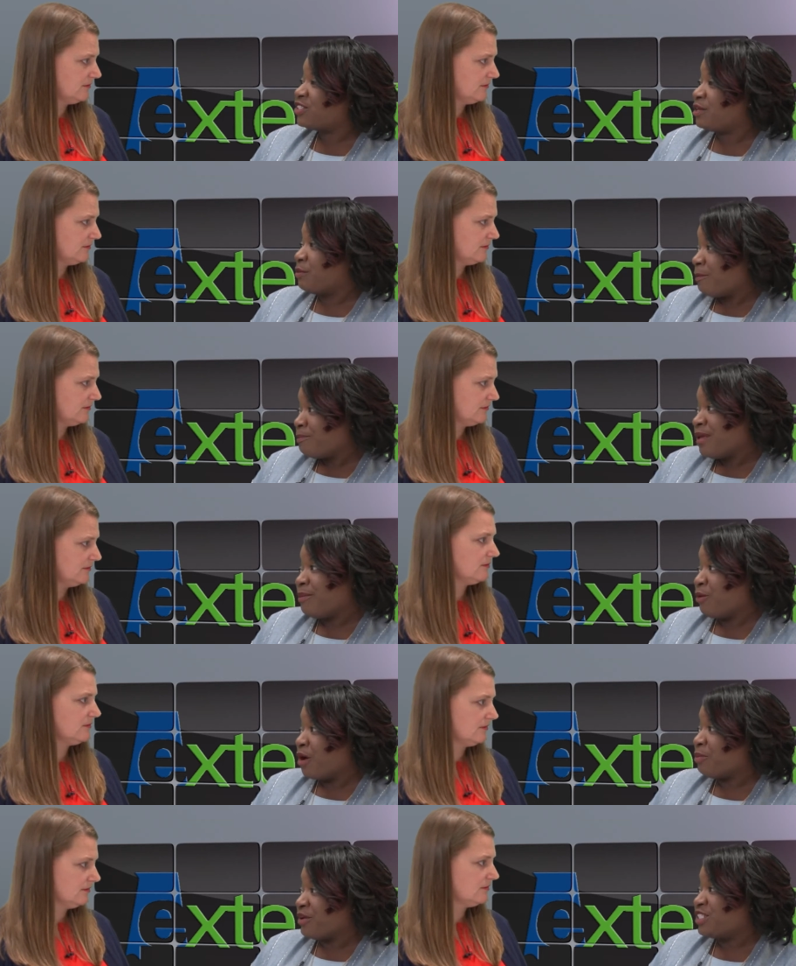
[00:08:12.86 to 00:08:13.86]
Speaker 1: they'll actually
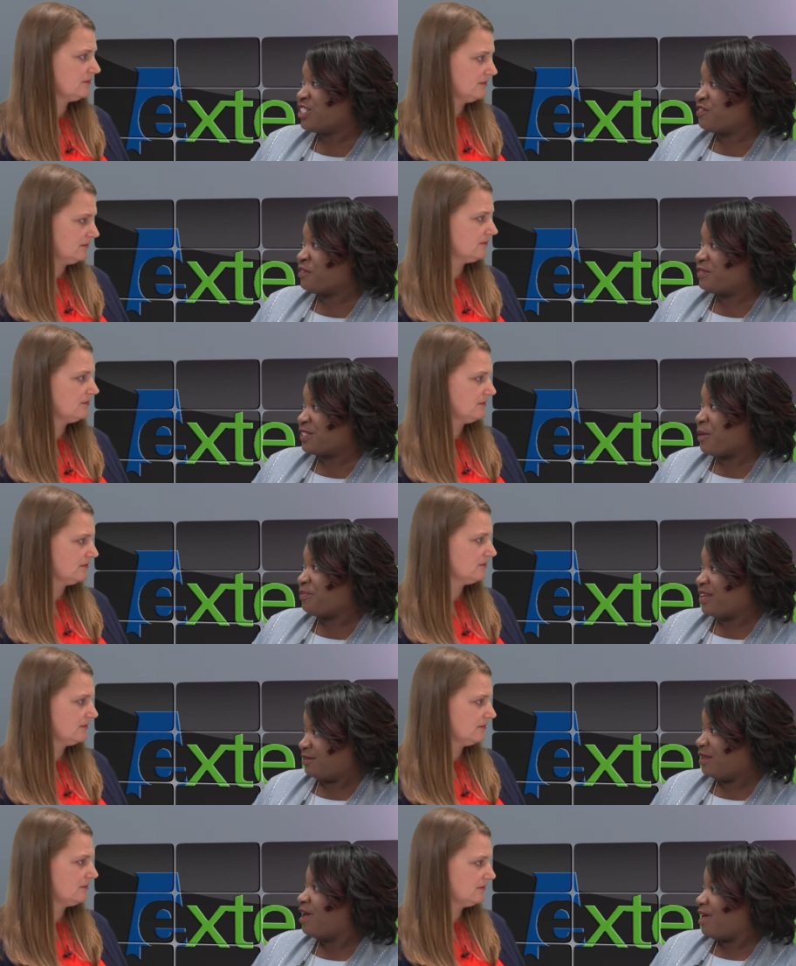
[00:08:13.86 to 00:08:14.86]
be more appreciative
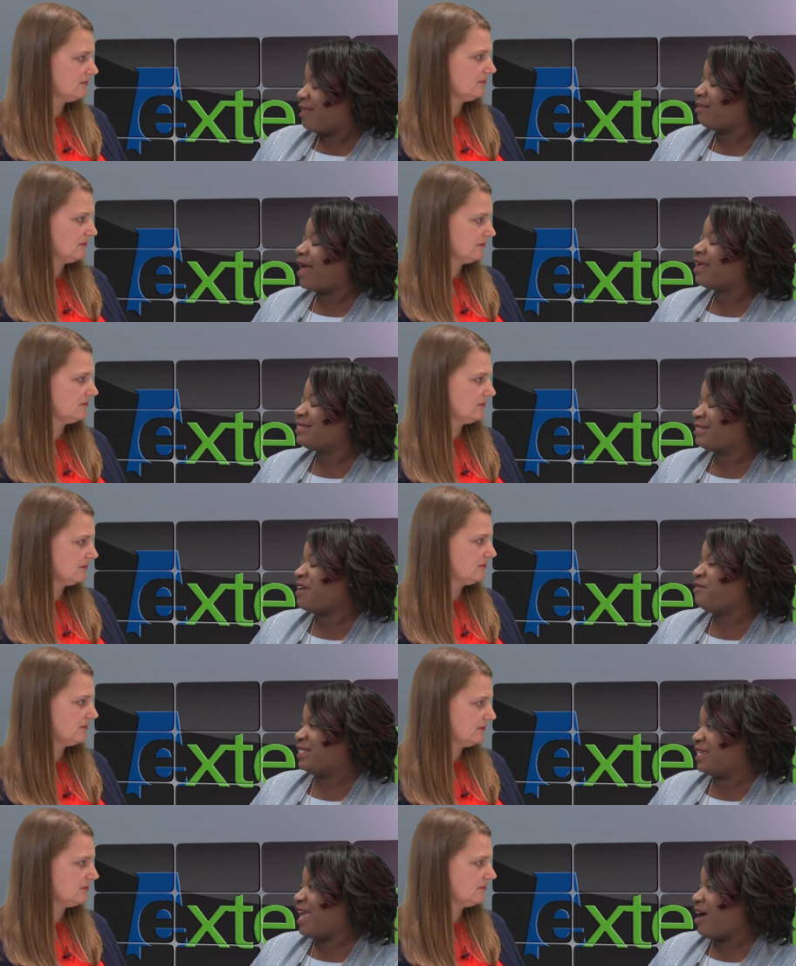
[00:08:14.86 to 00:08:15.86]
of something
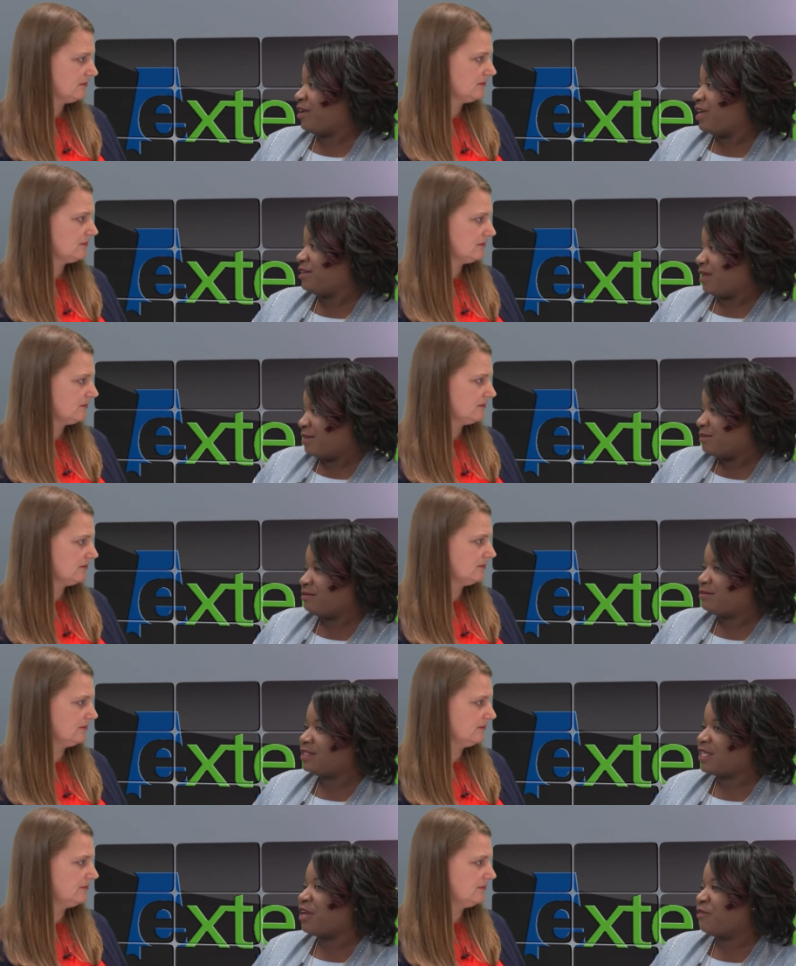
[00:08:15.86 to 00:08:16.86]
like a savings account
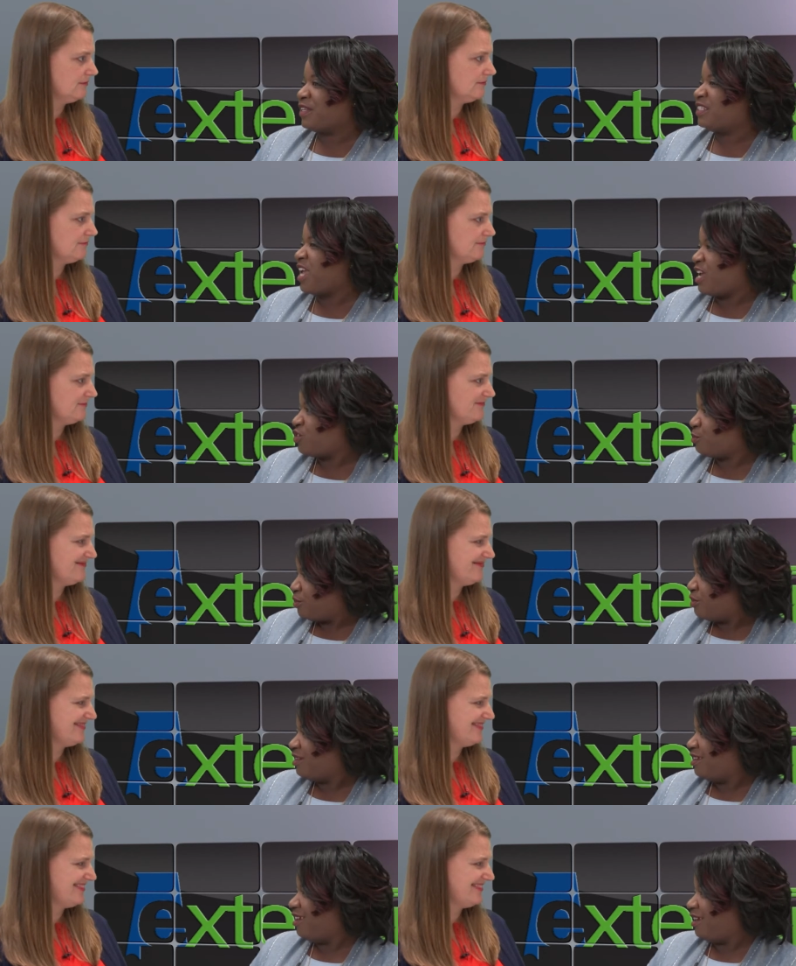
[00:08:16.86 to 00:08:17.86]
in, in mm -hmm. instead of a
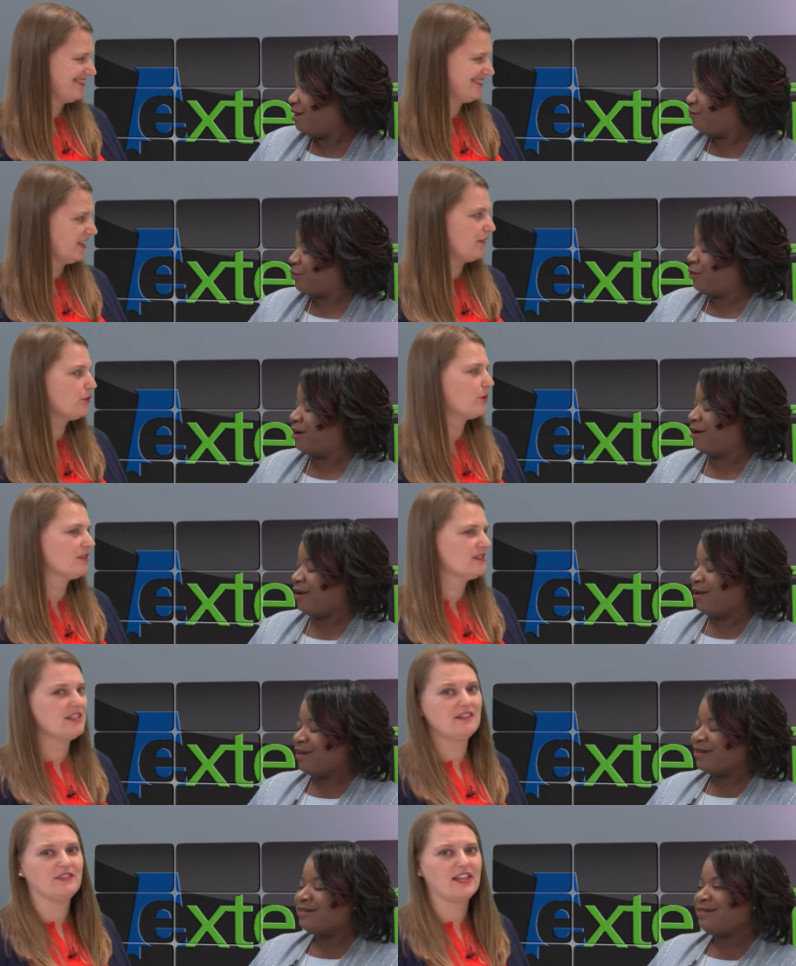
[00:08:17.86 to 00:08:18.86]
tangible gift.
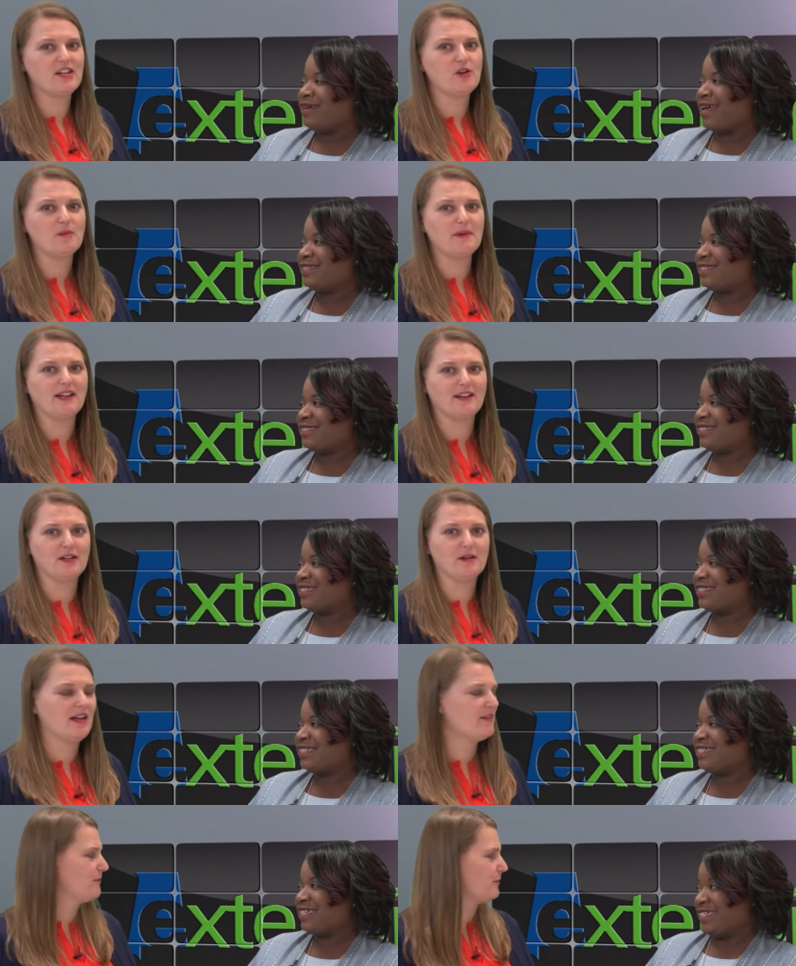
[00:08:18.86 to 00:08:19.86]
Or,
Speaker 2: of course, then if they yes. know
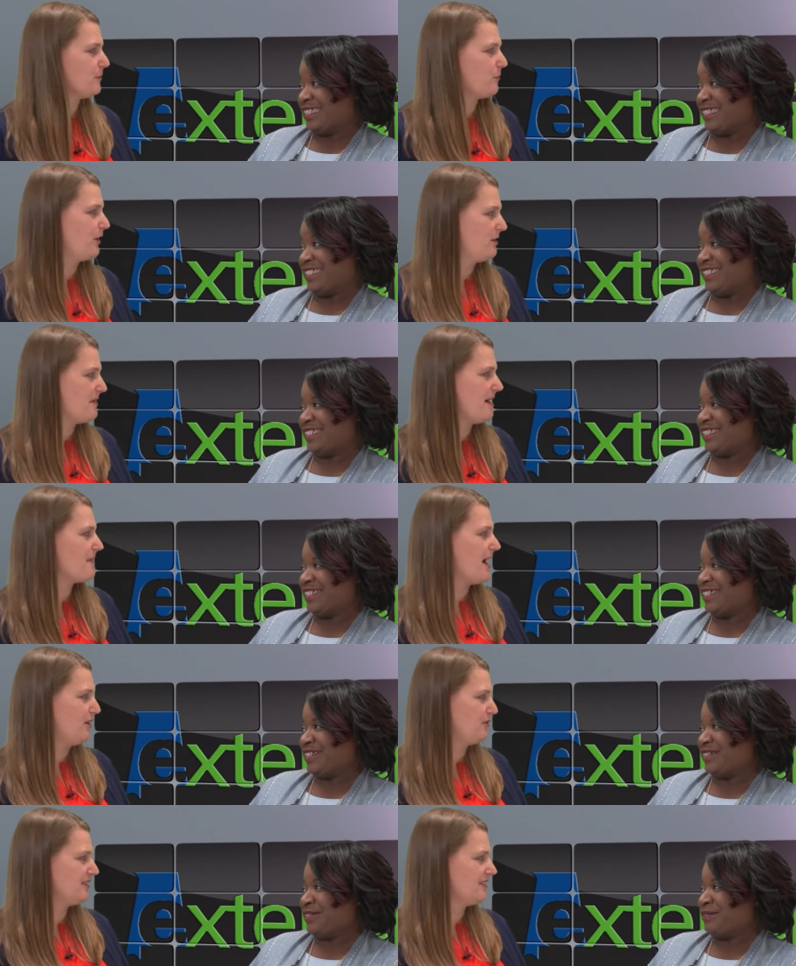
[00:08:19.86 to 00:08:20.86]
about it, for
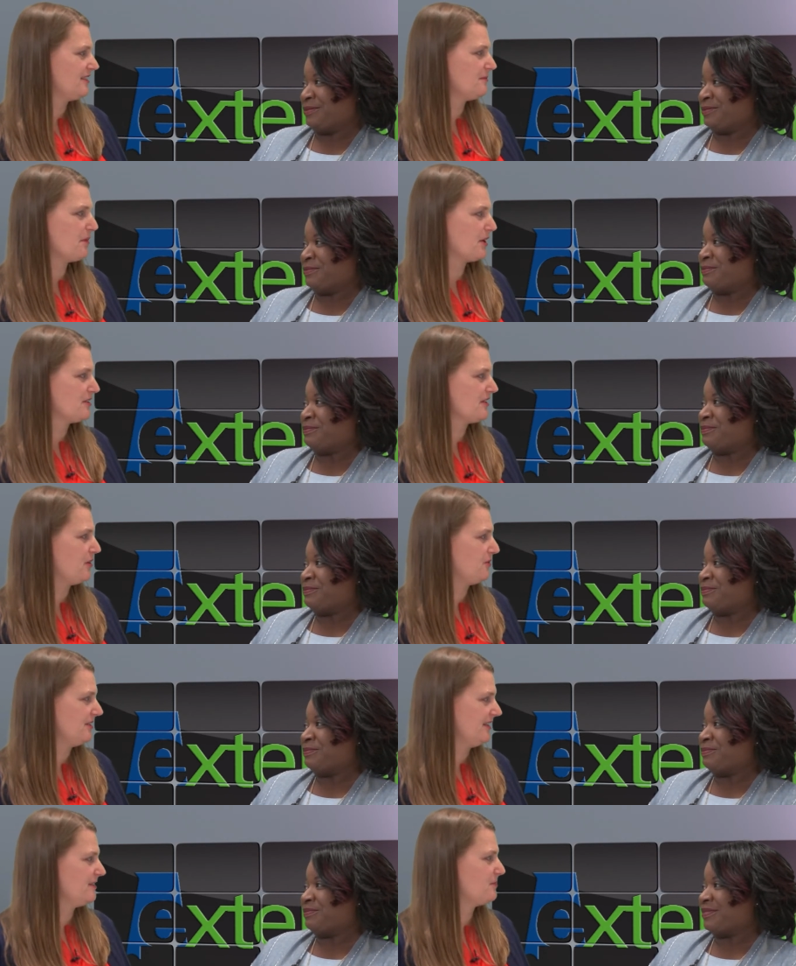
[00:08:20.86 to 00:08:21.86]
one of my, my oldest, it
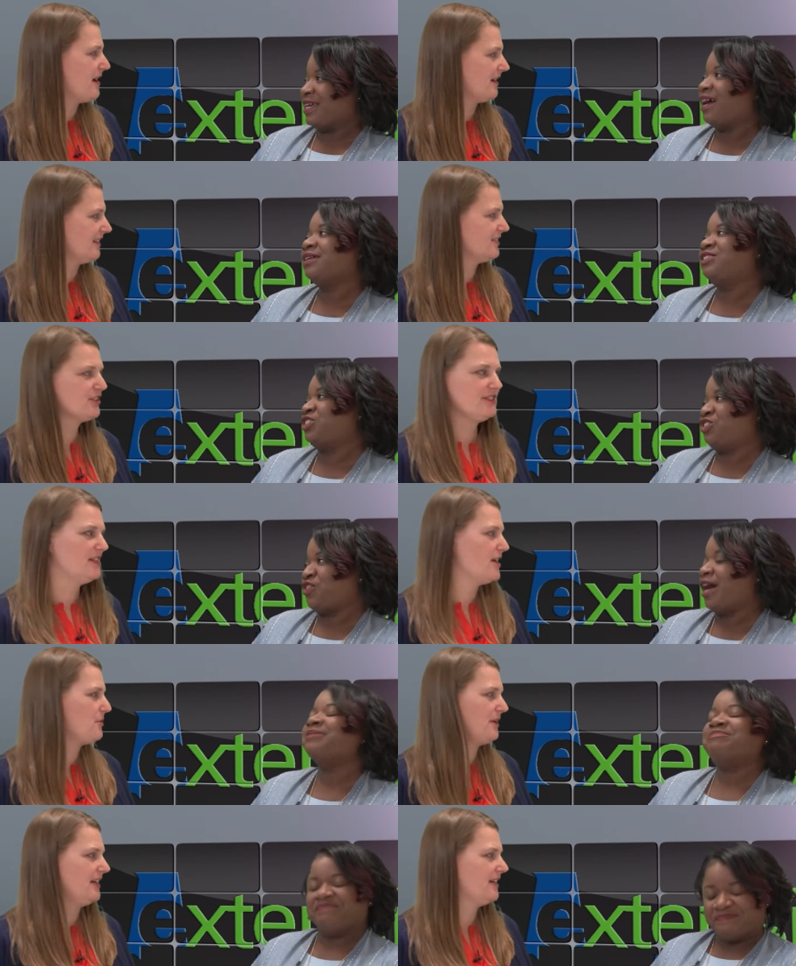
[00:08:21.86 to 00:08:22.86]
burns a hole in his
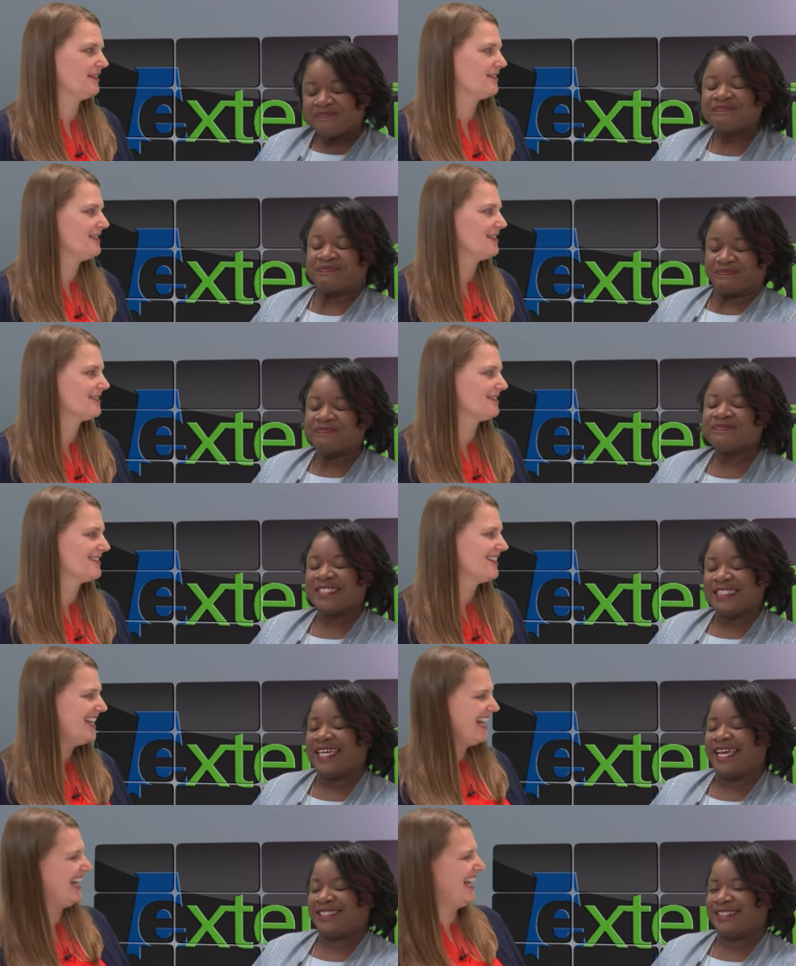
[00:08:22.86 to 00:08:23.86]
pocket just knowing it
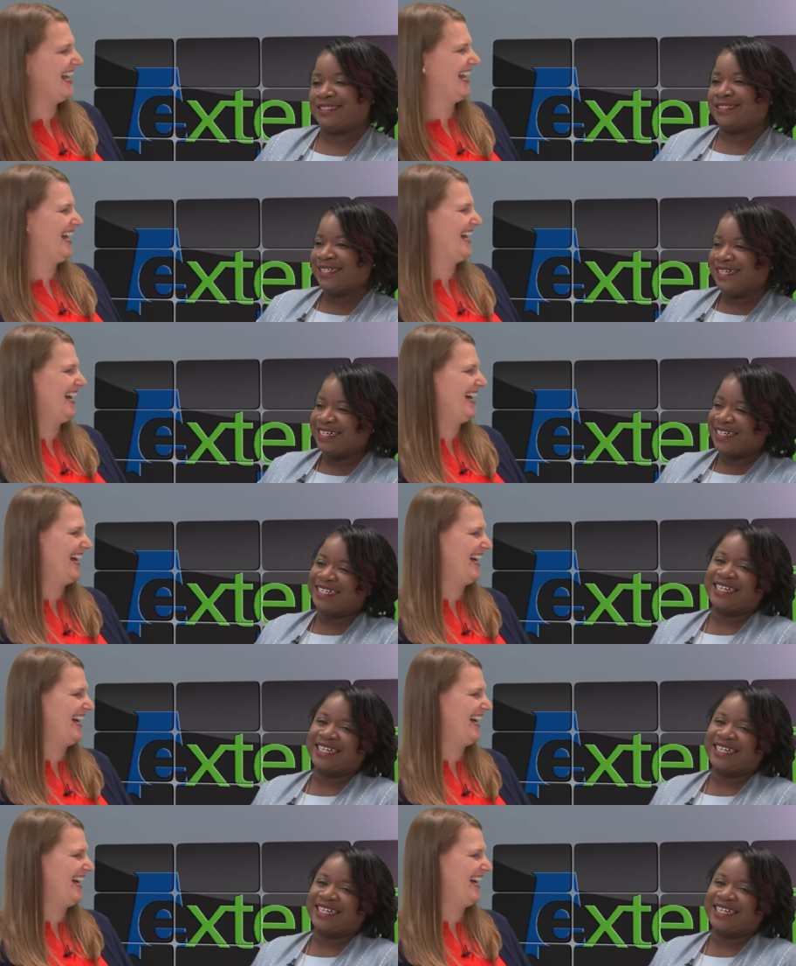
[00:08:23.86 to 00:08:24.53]
exists. Yes.